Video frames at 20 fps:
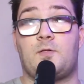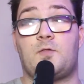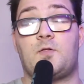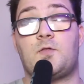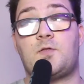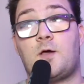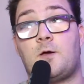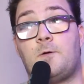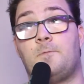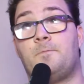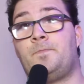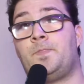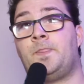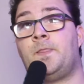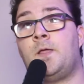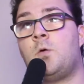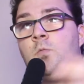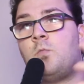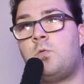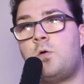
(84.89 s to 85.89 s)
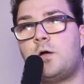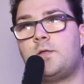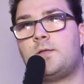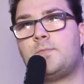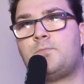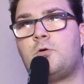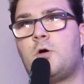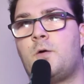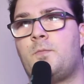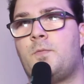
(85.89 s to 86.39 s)
So, what are the
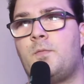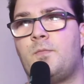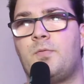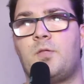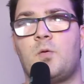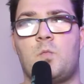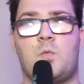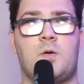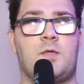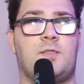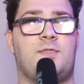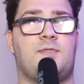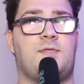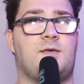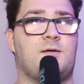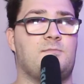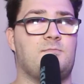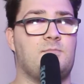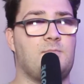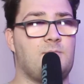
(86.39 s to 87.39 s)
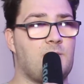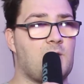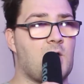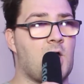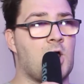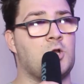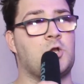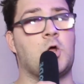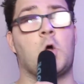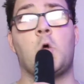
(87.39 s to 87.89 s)
problems with
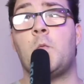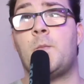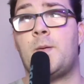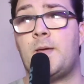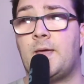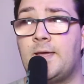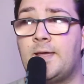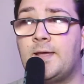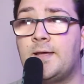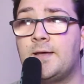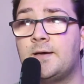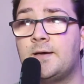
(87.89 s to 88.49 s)
Adobe?